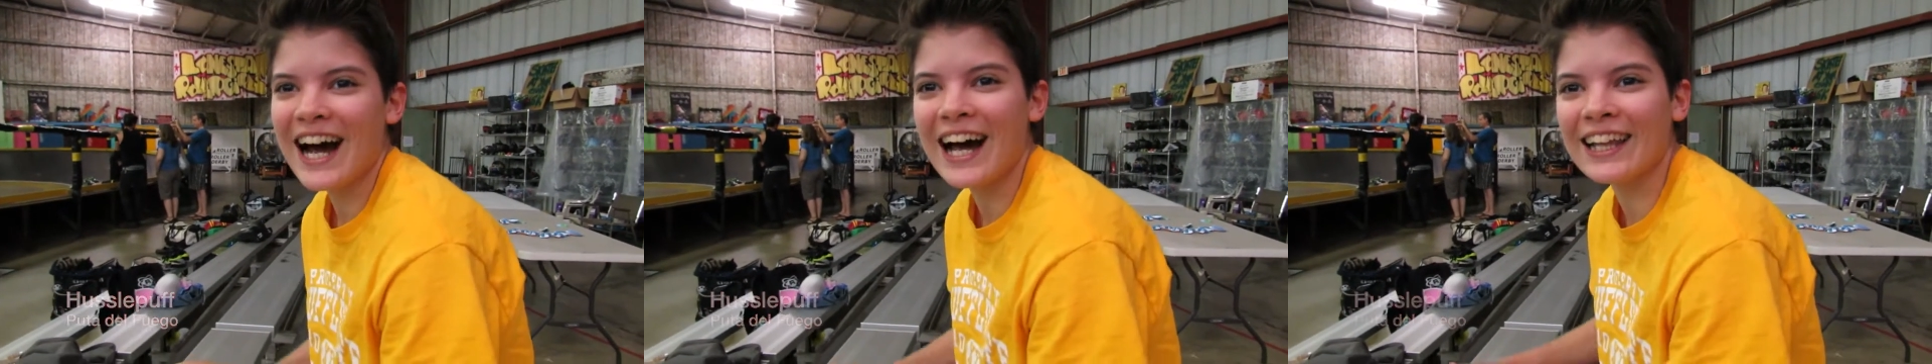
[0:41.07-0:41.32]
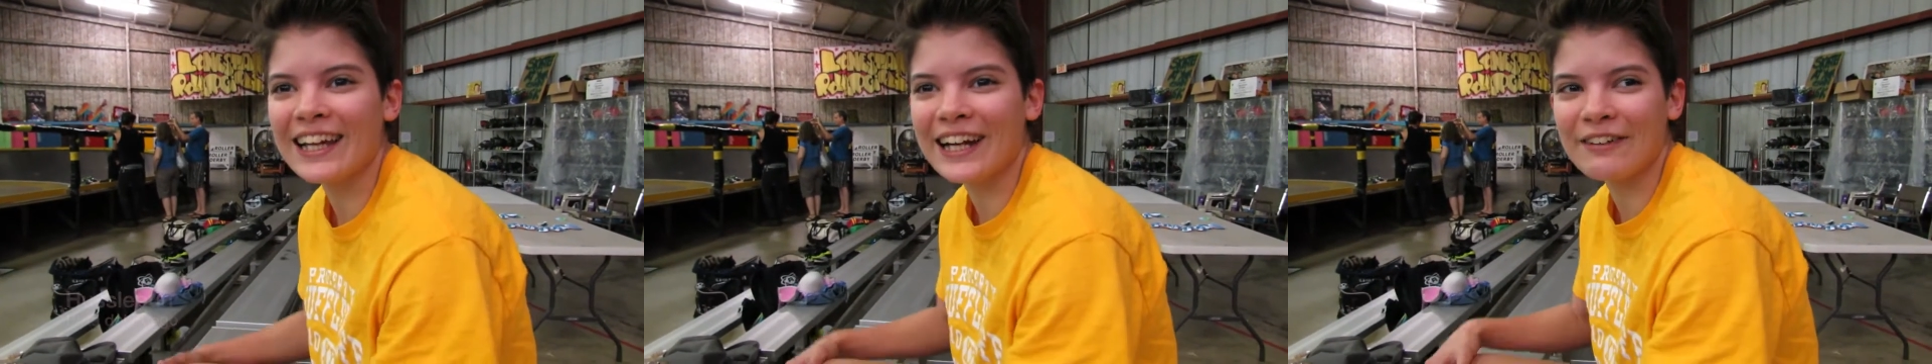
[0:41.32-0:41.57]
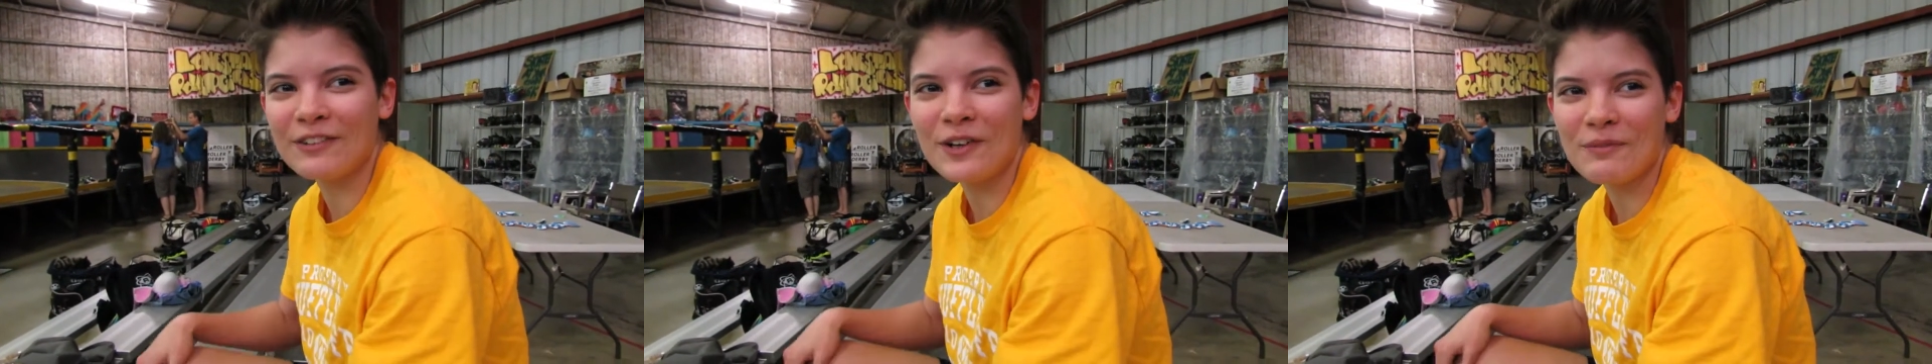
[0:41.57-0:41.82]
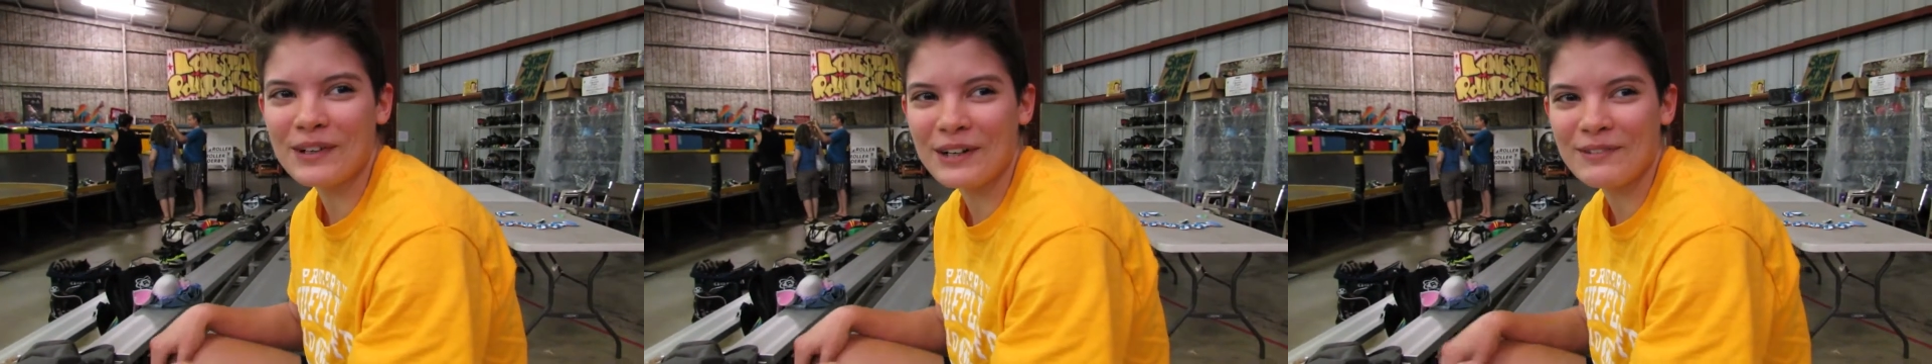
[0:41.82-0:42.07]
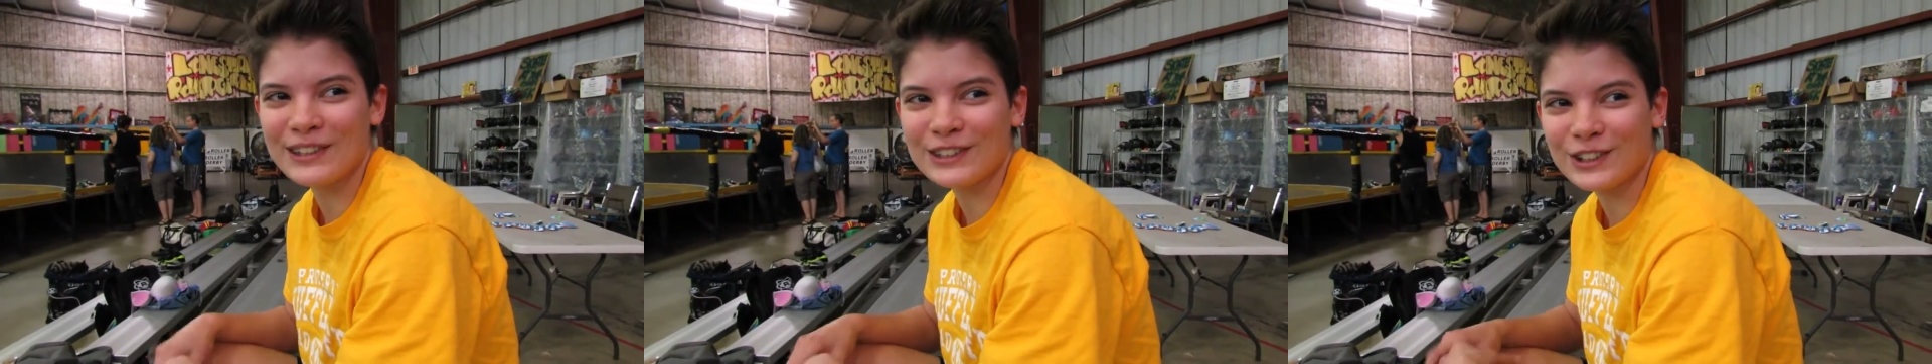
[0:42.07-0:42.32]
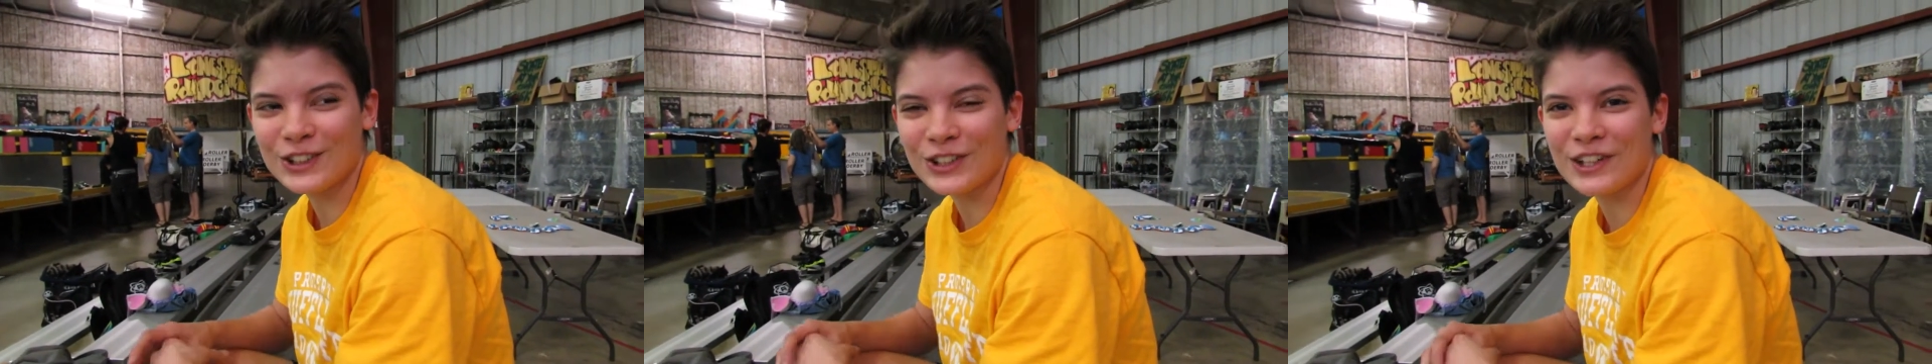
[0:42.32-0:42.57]
I like everyone, but I'm not
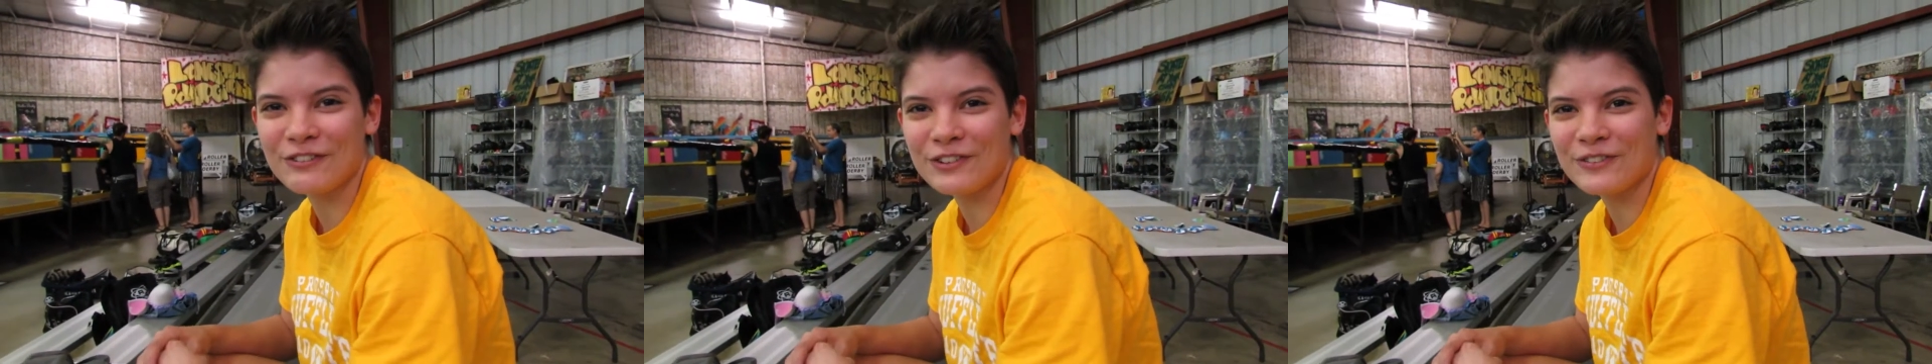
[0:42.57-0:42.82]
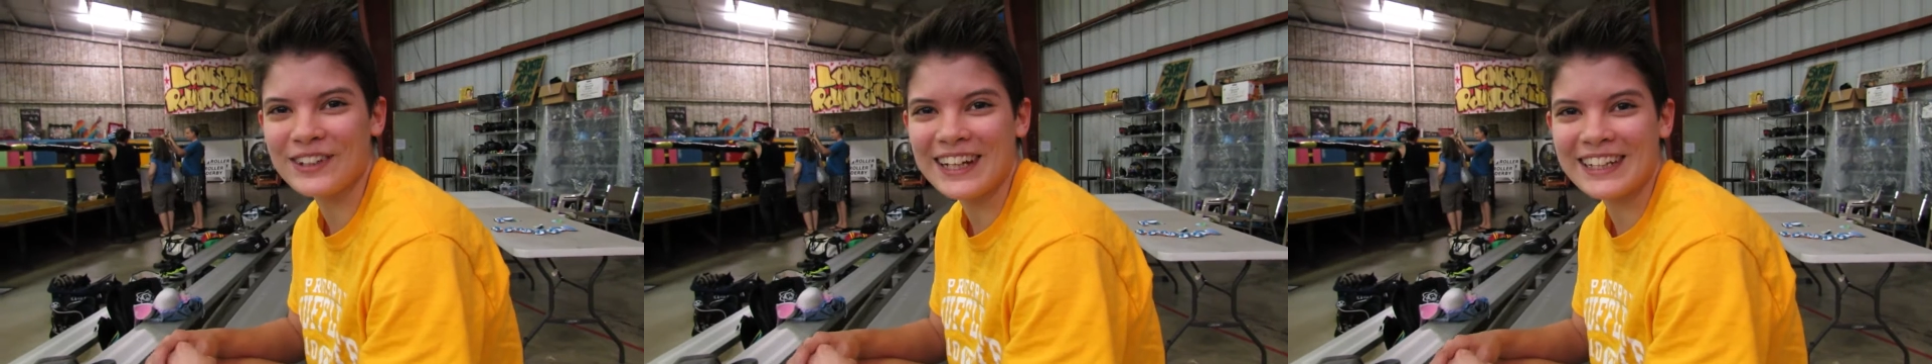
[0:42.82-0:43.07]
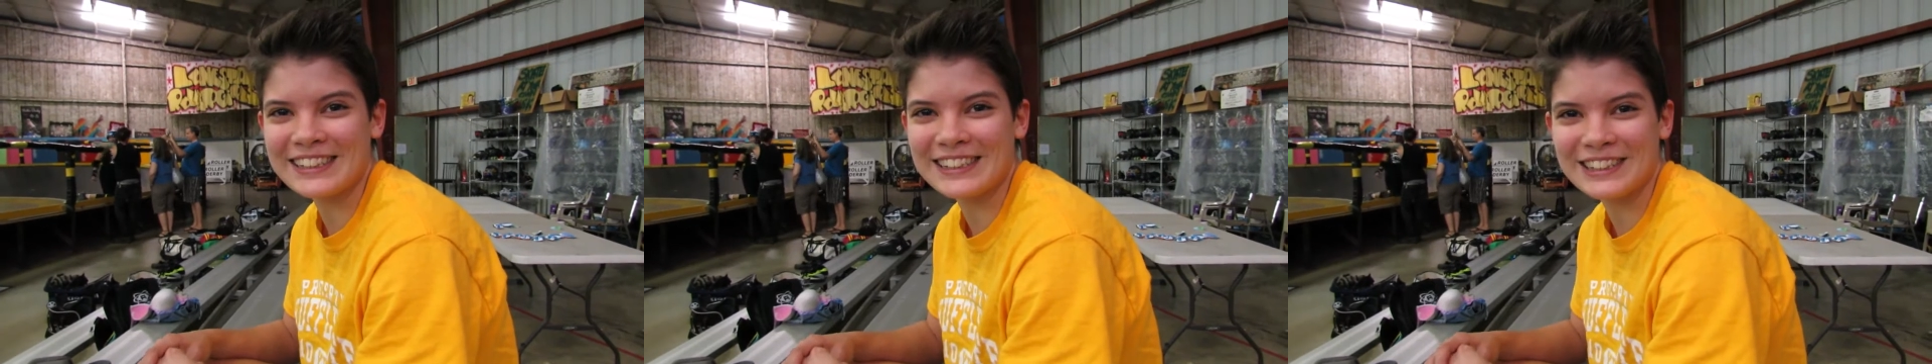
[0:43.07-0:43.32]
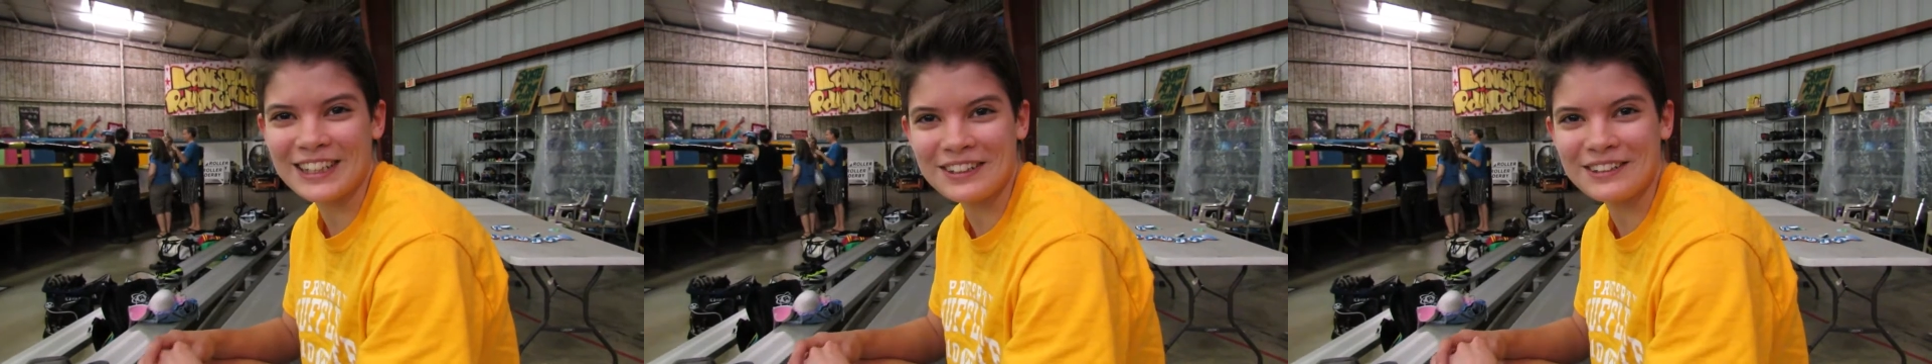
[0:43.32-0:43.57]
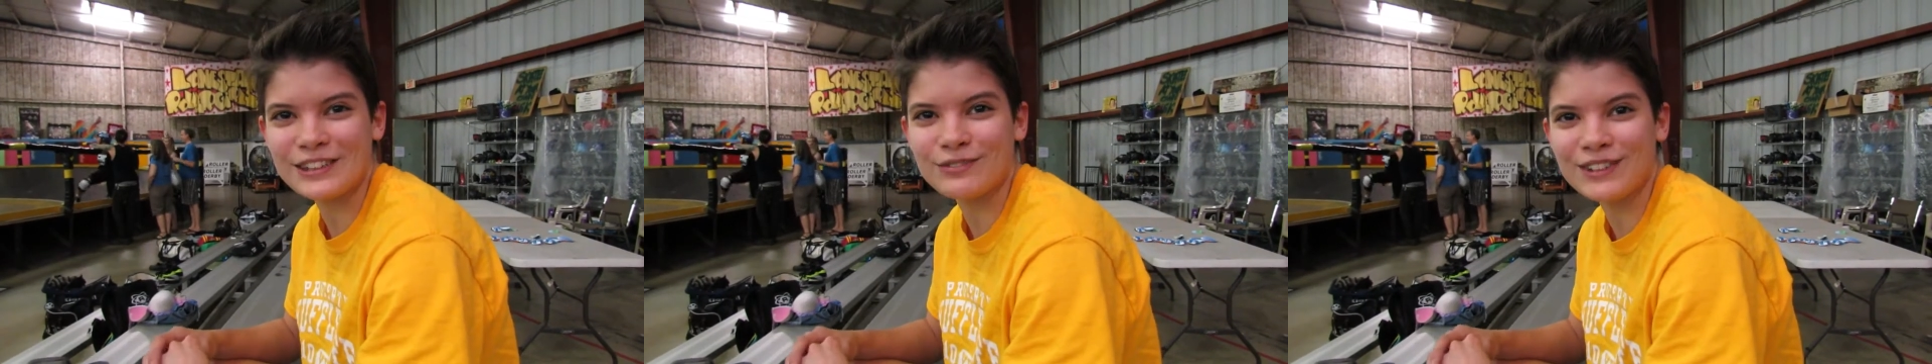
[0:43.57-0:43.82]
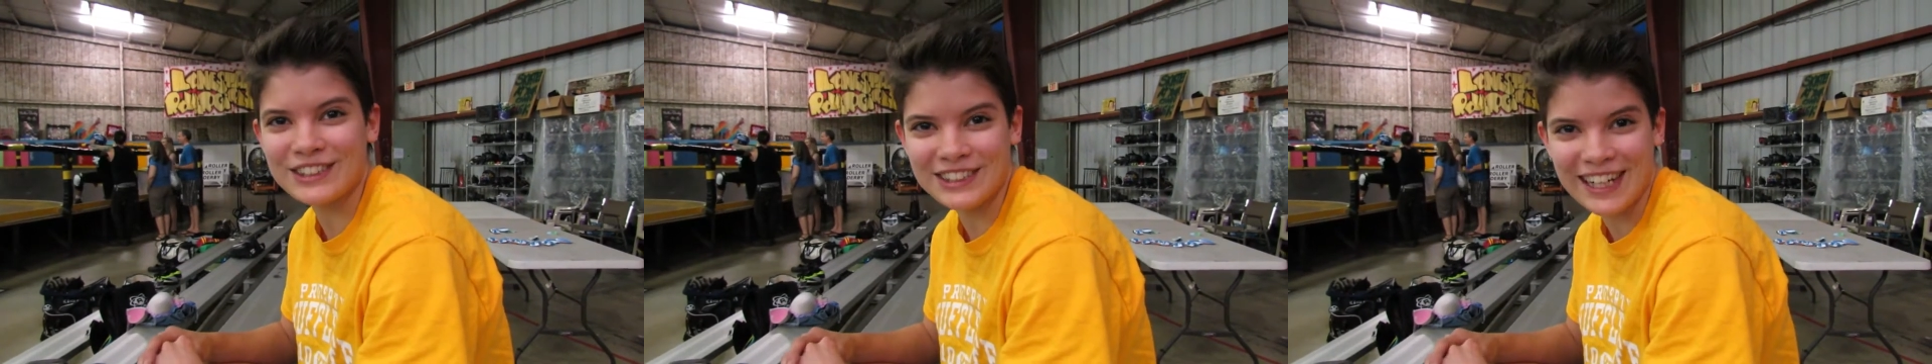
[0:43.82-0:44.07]
so sure everyone likes each other as much as